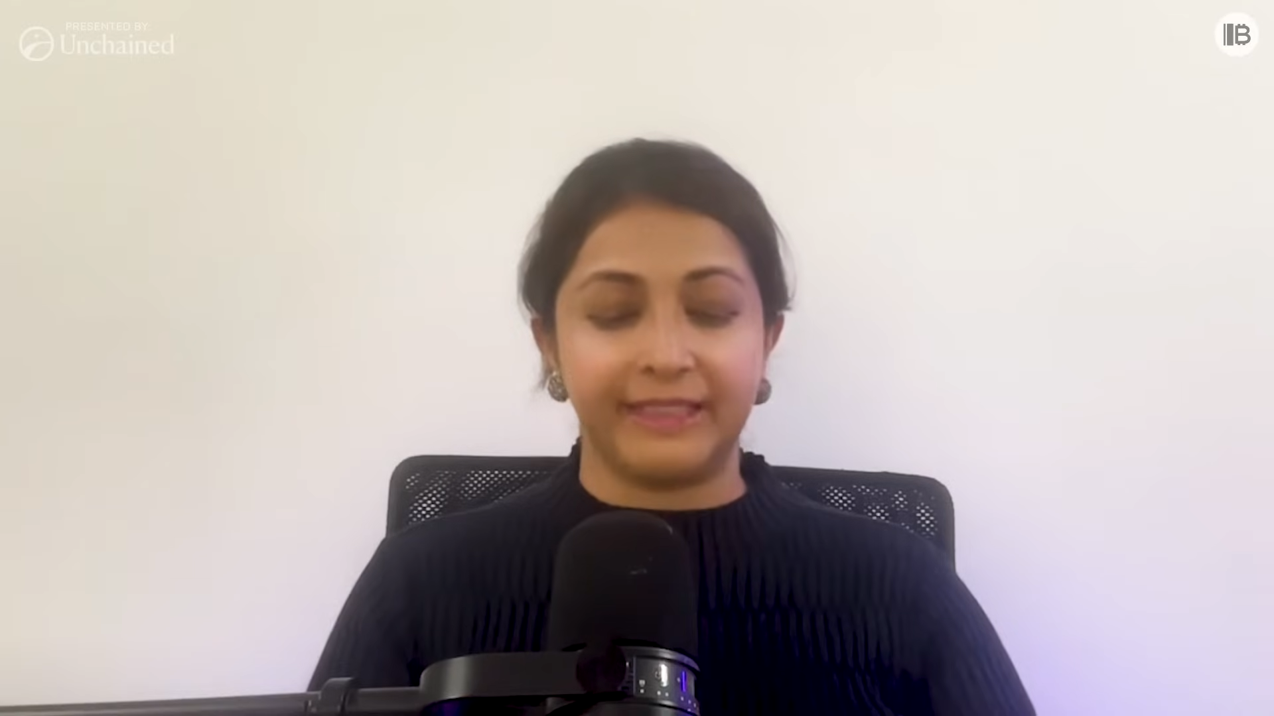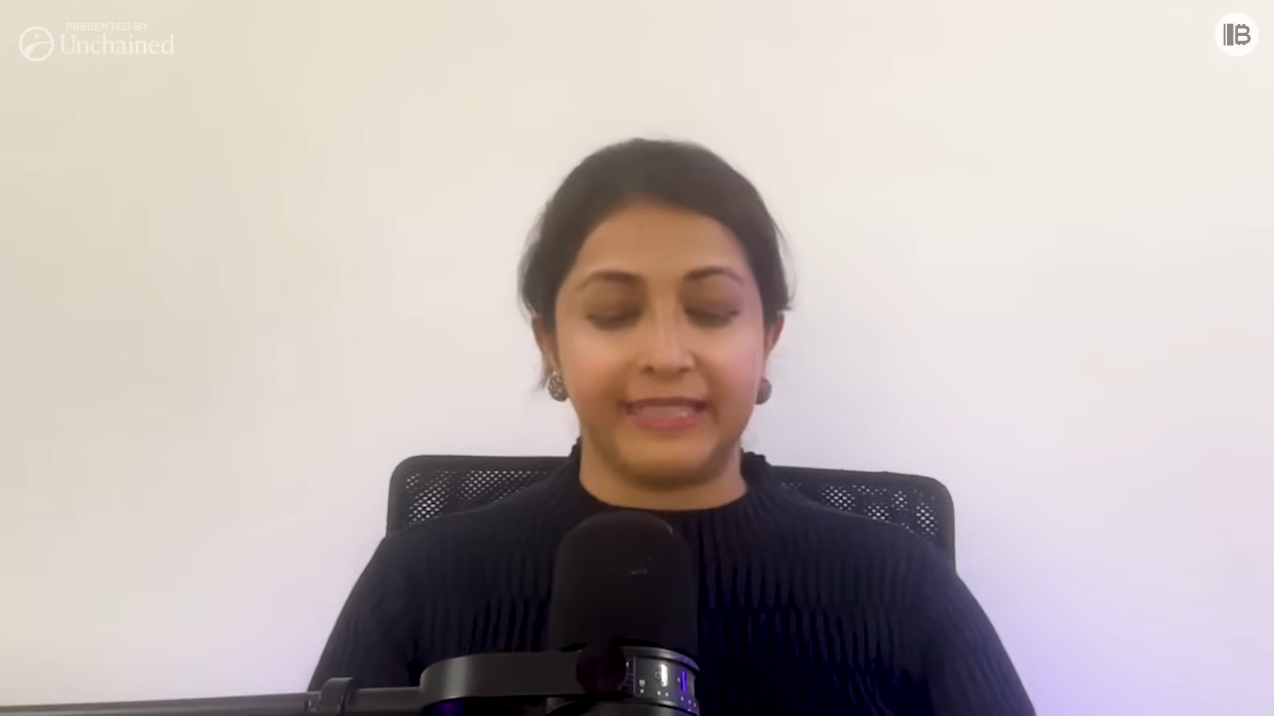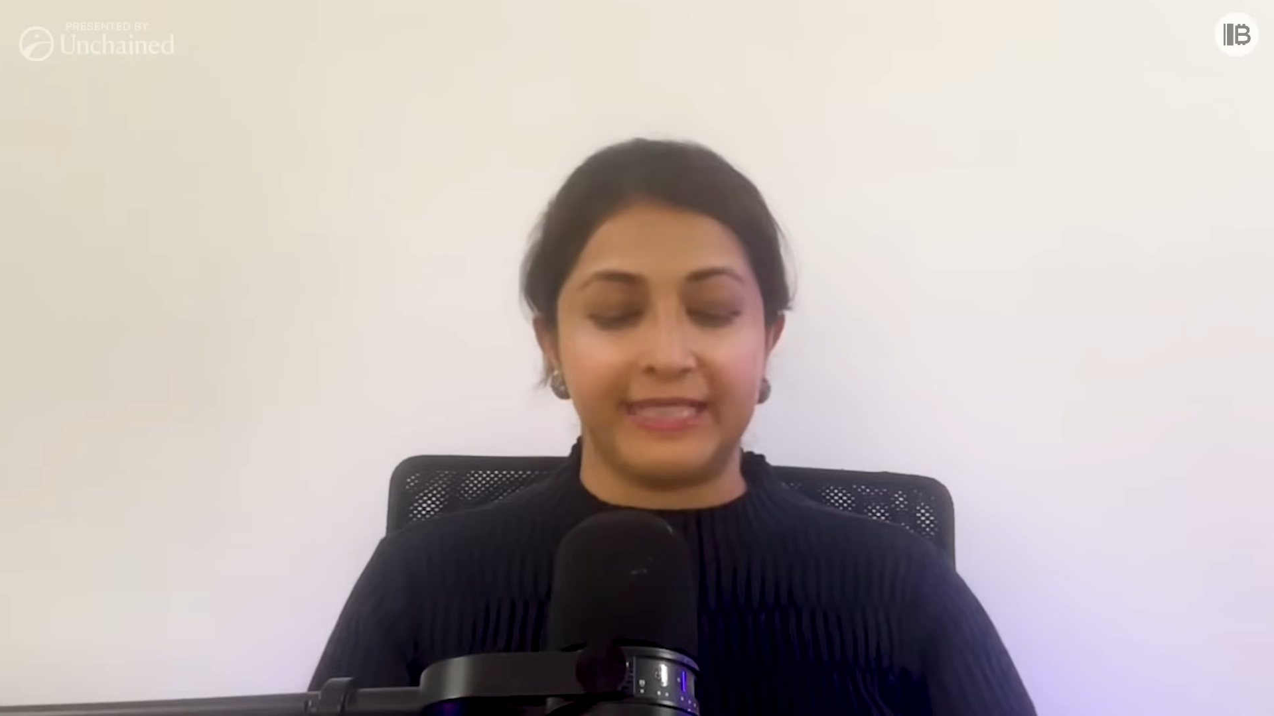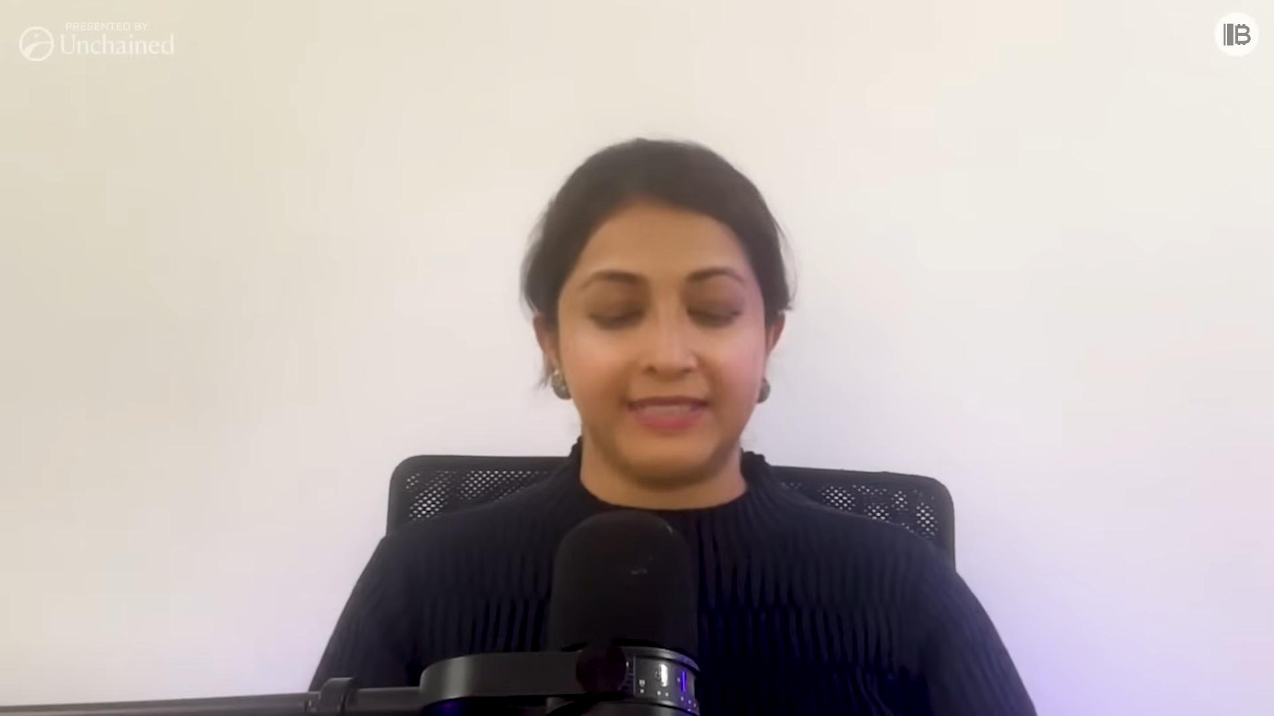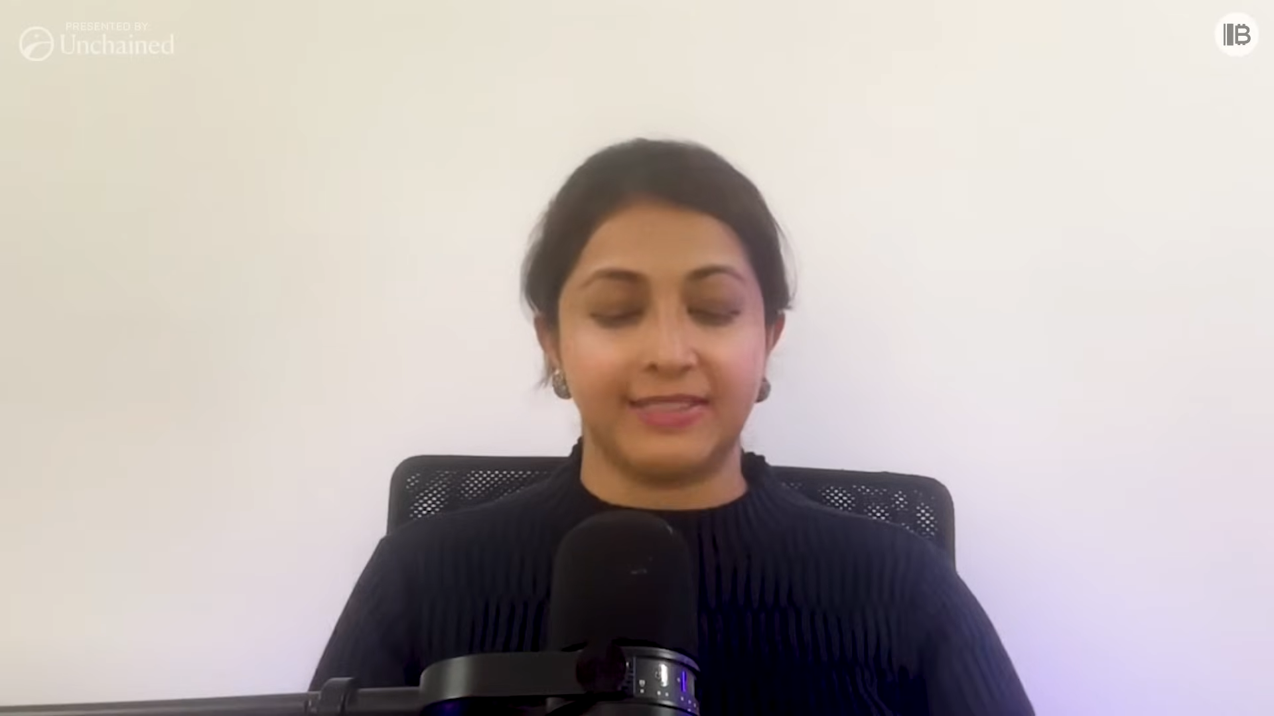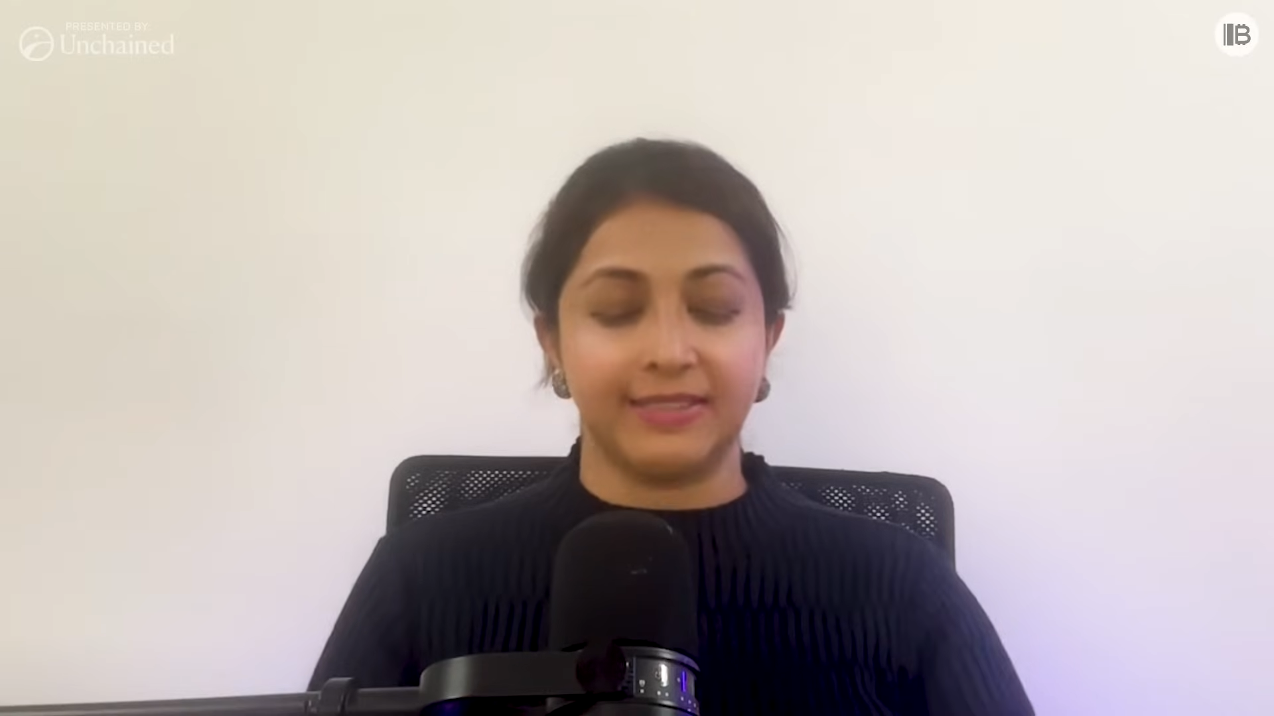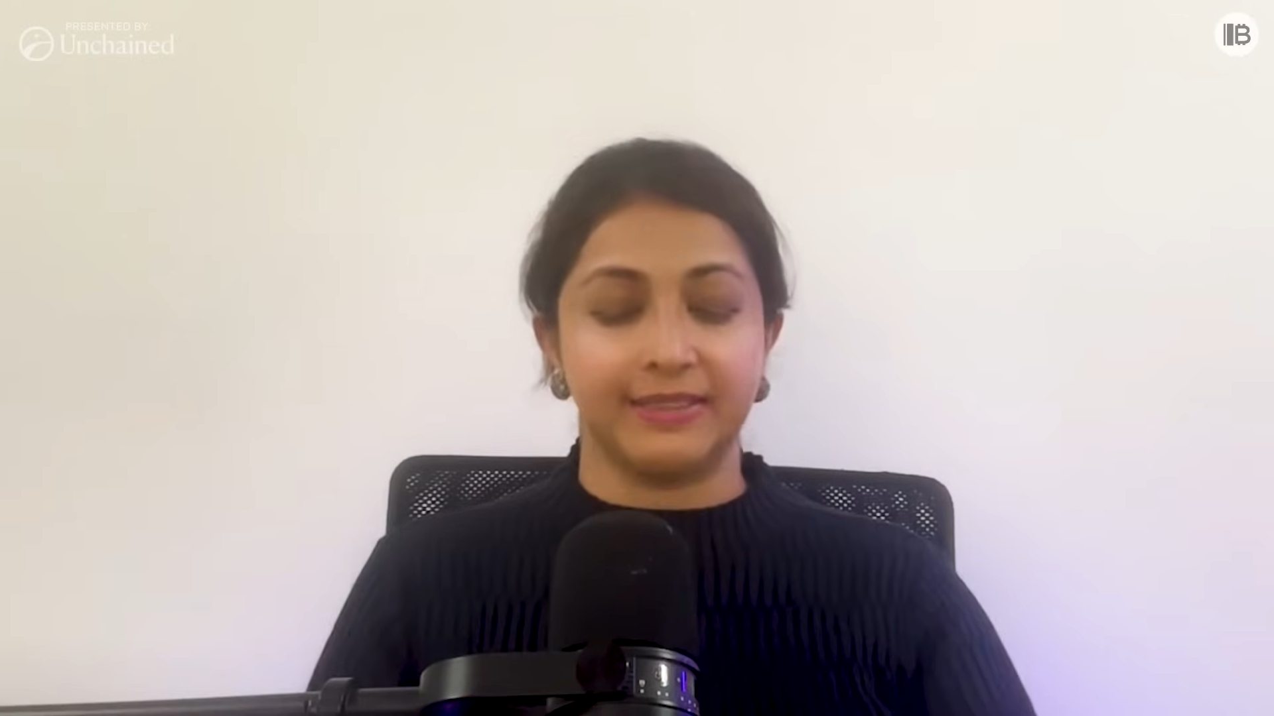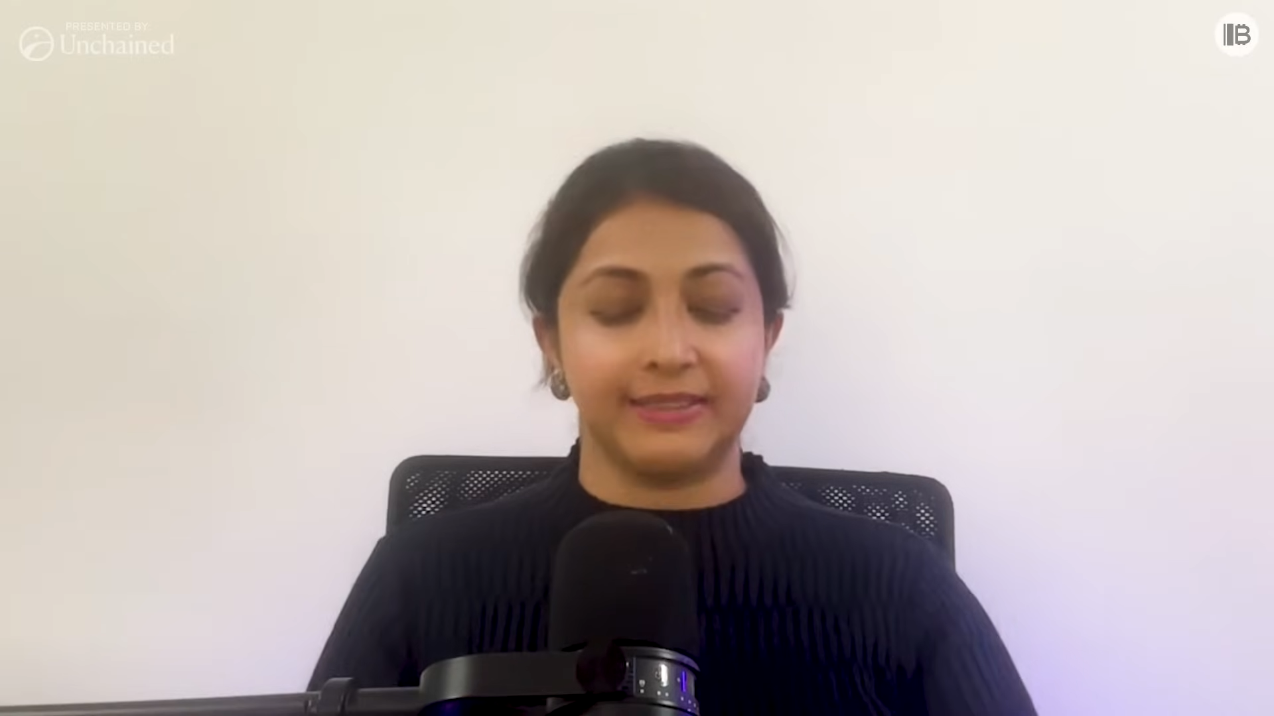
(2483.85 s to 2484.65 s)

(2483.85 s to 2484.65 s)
these